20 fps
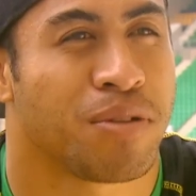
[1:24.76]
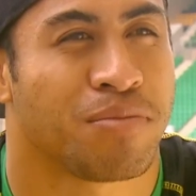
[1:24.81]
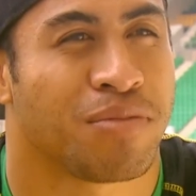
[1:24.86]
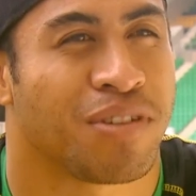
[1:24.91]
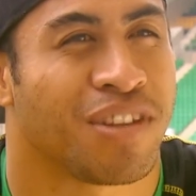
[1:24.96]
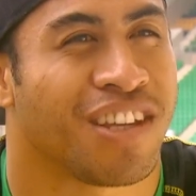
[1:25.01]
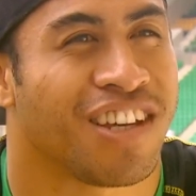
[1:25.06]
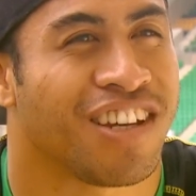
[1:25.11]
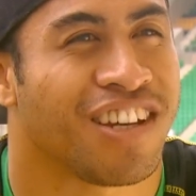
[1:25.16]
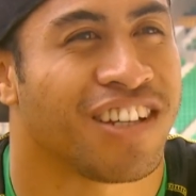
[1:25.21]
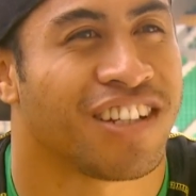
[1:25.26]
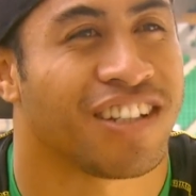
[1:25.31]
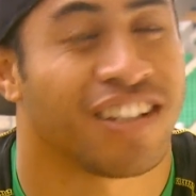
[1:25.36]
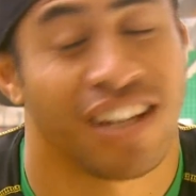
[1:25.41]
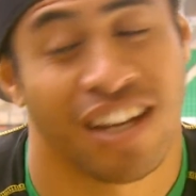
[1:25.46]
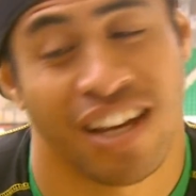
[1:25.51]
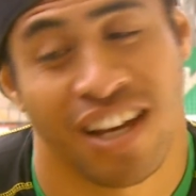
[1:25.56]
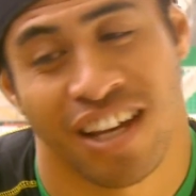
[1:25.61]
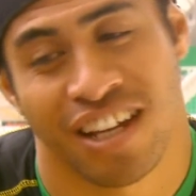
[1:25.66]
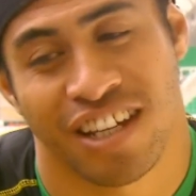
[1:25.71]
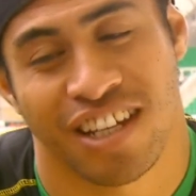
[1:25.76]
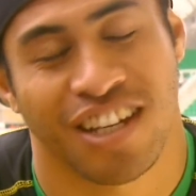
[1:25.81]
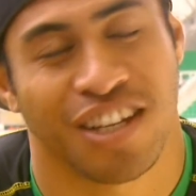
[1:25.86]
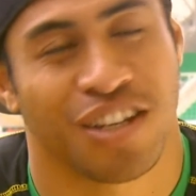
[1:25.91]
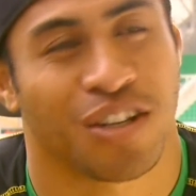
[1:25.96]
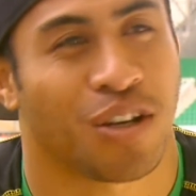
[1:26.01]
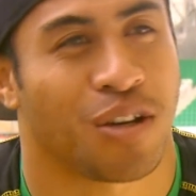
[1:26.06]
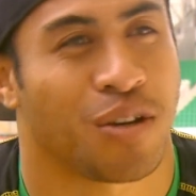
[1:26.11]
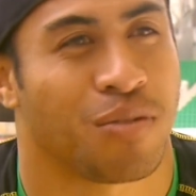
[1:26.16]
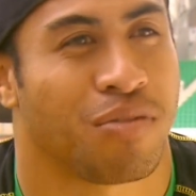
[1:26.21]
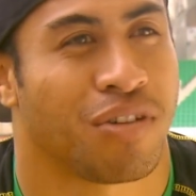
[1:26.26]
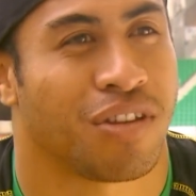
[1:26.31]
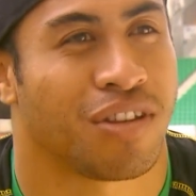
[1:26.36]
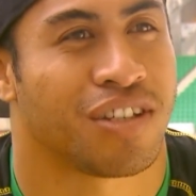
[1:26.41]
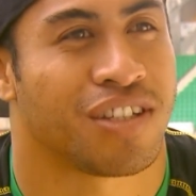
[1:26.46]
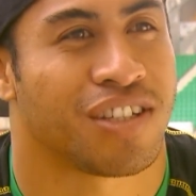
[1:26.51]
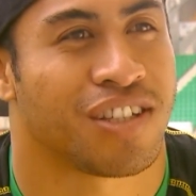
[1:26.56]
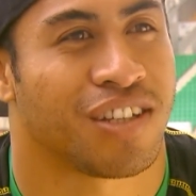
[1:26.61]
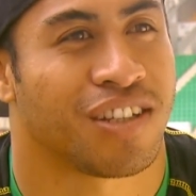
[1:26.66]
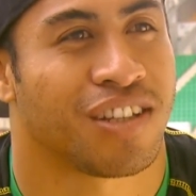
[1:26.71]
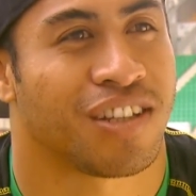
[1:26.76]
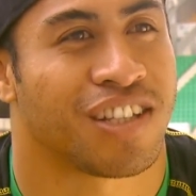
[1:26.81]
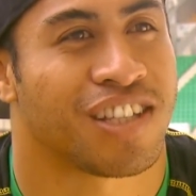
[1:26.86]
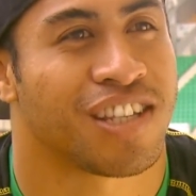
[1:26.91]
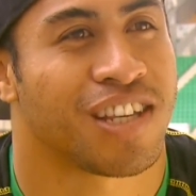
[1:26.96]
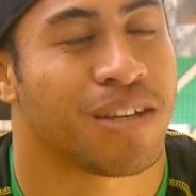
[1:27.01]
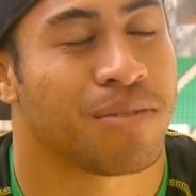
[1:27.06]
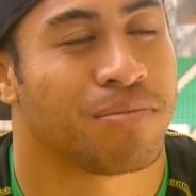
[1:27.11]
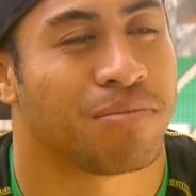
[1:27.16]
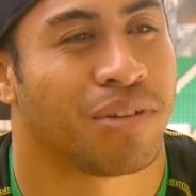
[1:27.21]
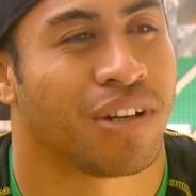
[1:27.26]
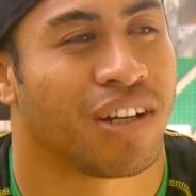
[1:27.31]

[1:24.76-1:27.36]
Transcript: member there, and yeah, you got your brothers in the team,